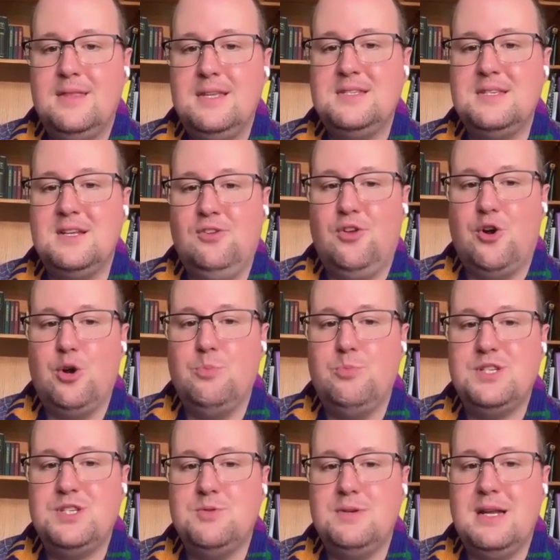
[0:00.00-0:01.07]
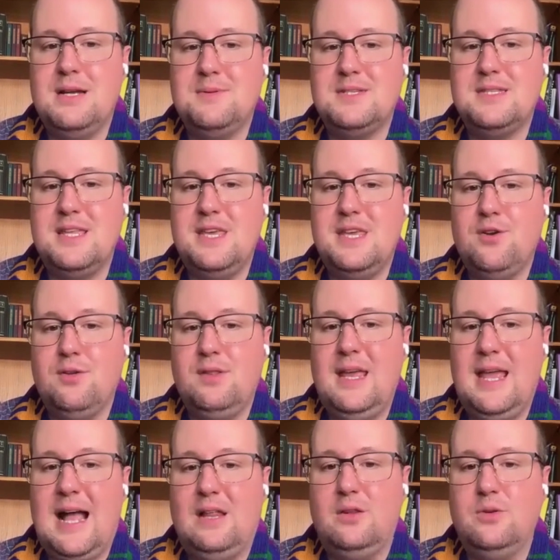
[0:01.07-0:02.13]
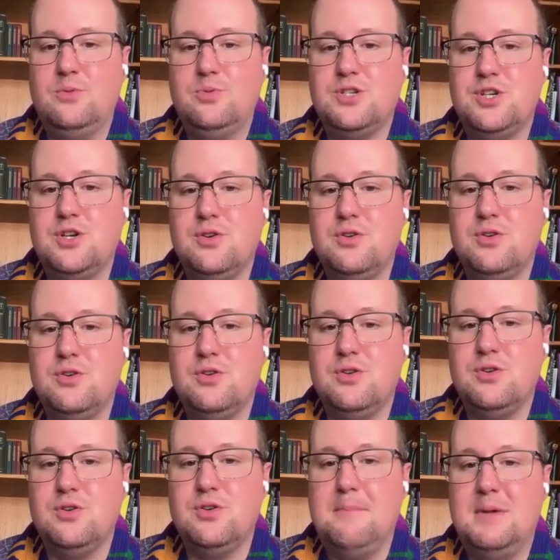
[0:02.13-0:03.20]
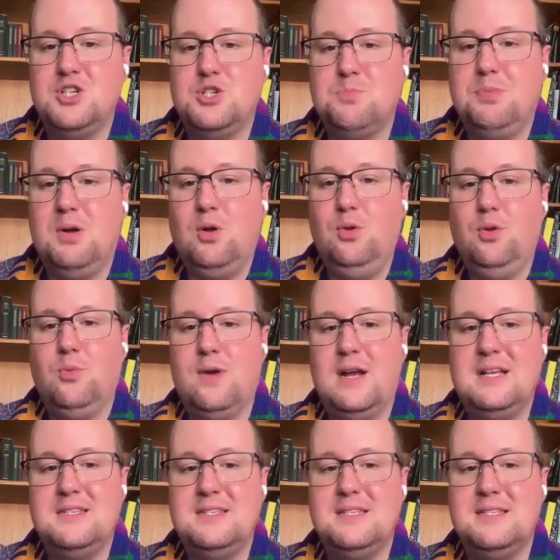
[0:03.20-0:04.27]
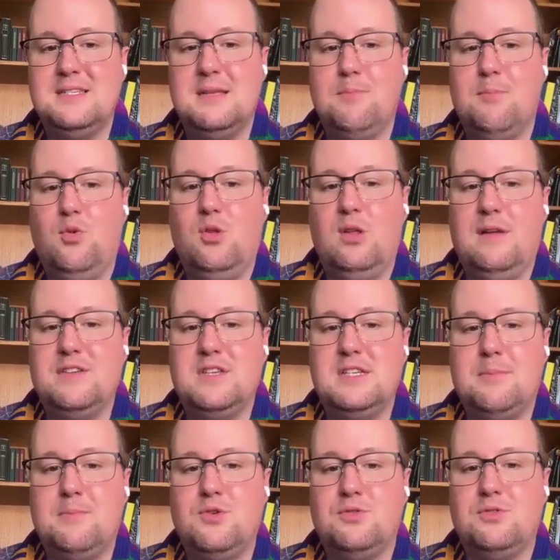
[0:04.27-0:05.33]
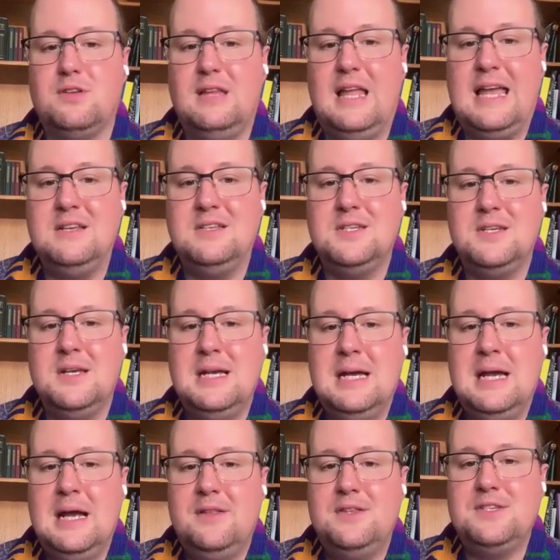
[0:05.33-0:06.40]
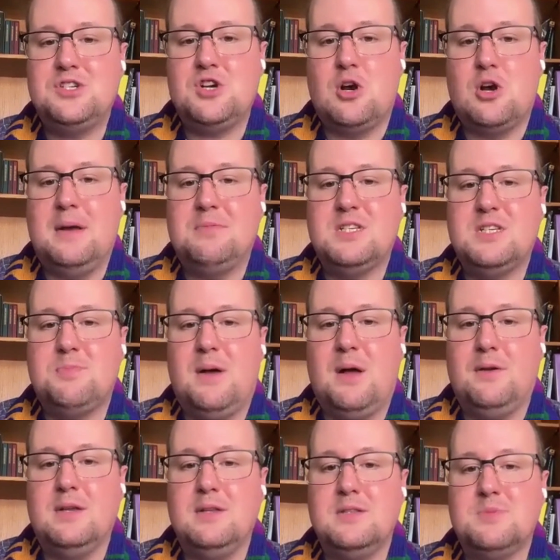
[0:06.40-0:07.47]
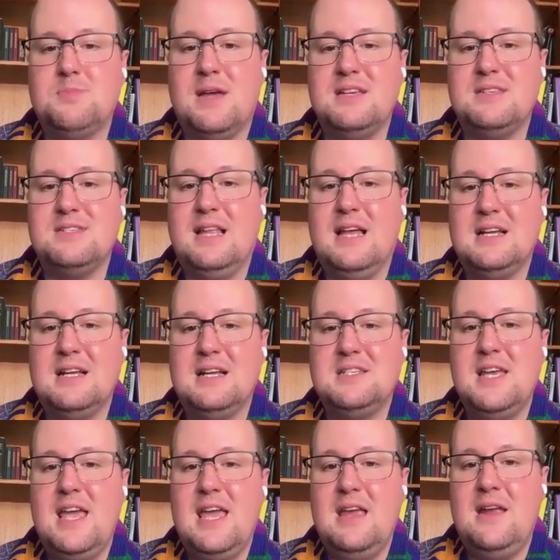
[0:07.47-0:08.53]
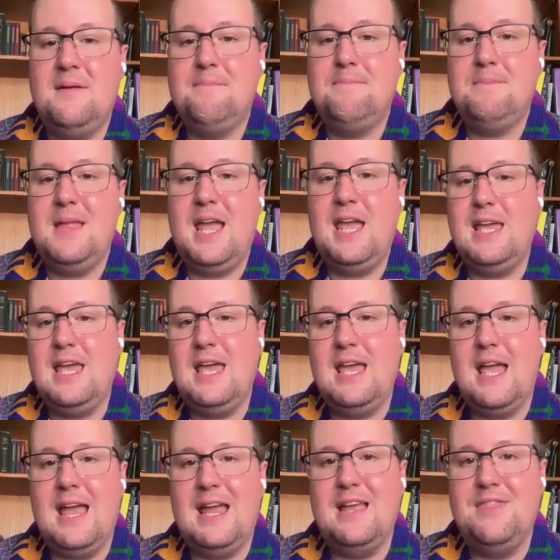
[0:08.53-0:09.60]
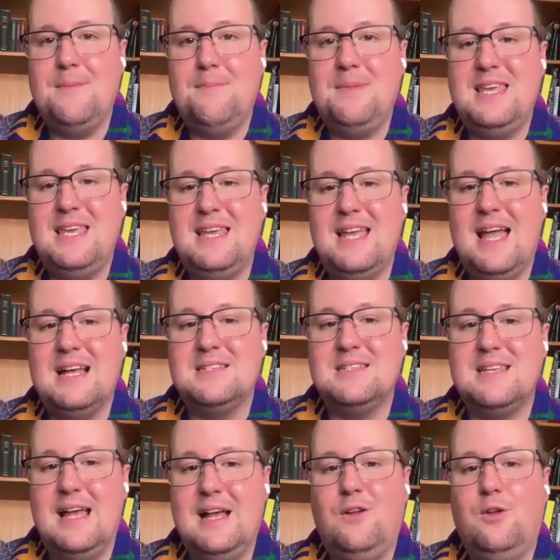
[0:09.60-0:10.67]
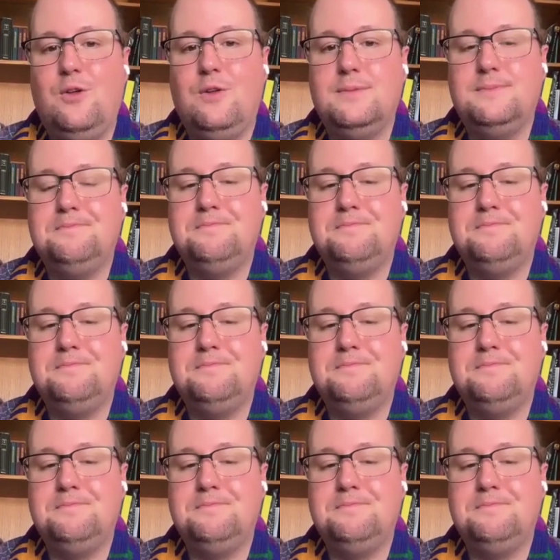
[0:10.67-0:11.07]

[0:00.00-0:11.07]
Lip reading: This alarm was to announce the yearly hallowed return of that much polarizing symbol of autumnal delight, the Starbucks Pumpkin Spice Latte, aka the PSL.